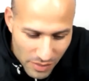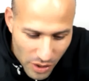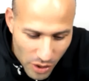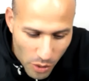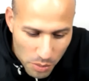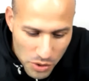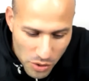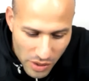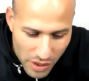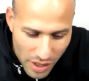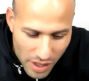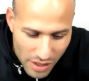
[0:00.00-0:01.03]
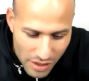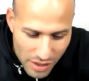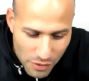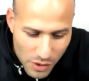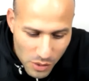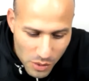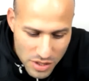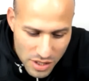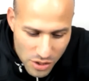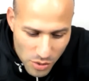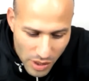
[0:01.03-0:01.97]
helped you in any difficult
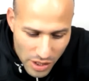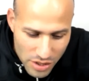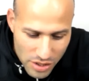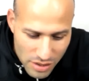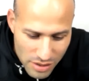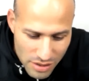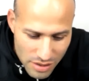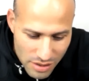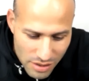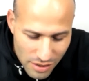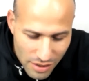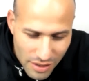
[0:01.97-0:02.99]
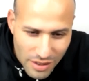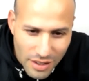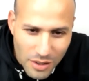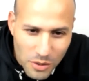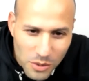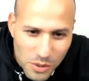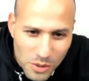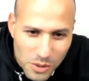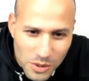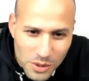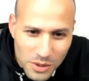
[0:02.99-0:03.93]
situations at
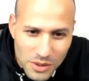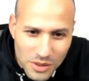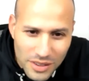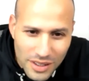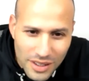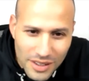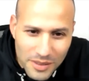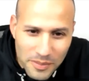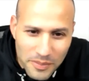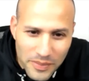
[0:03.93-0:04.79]
all, or